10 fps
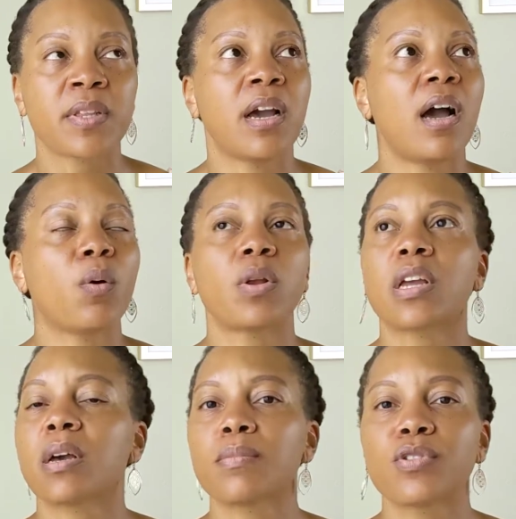When it
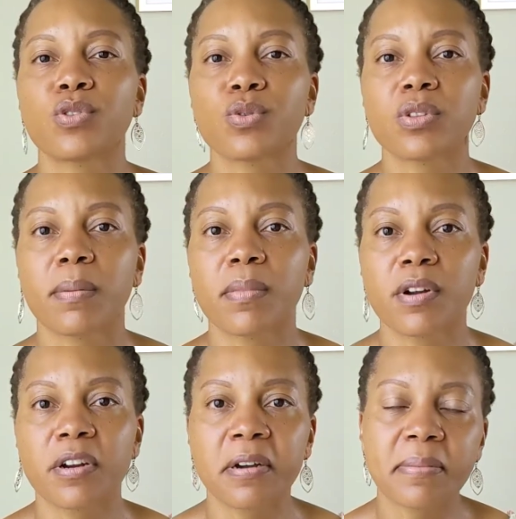comes to some
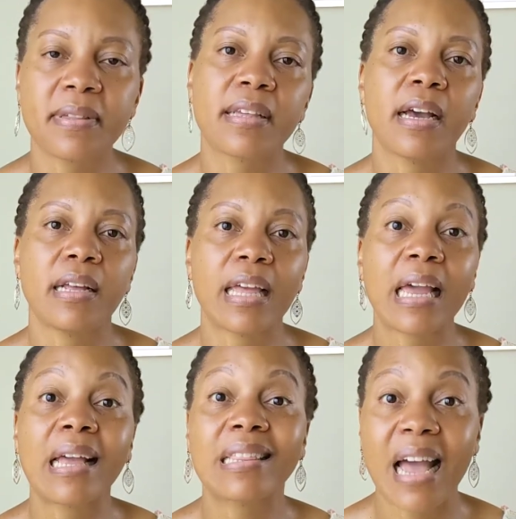herbs like
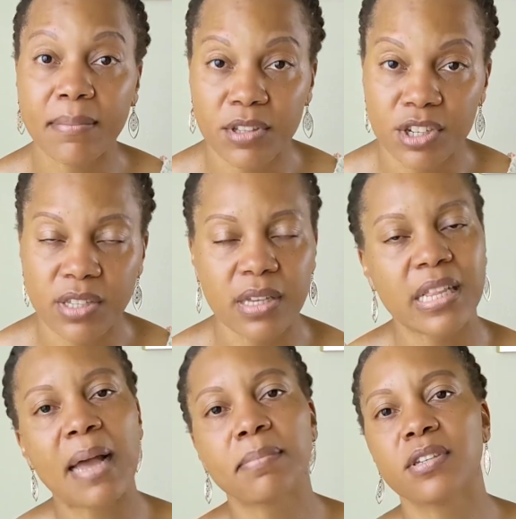
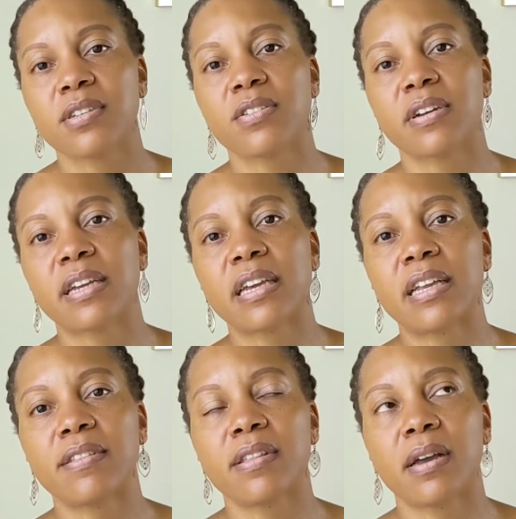adaptogens are
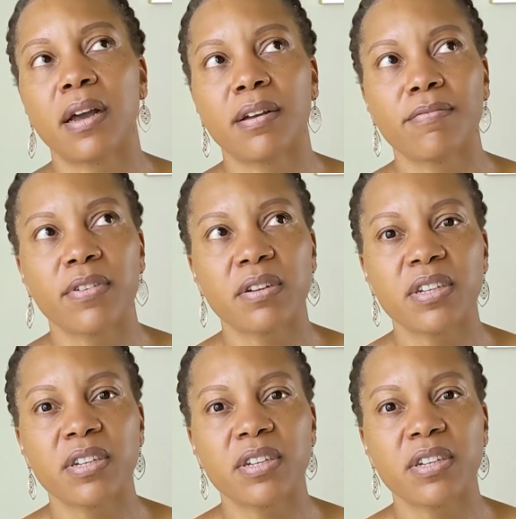again very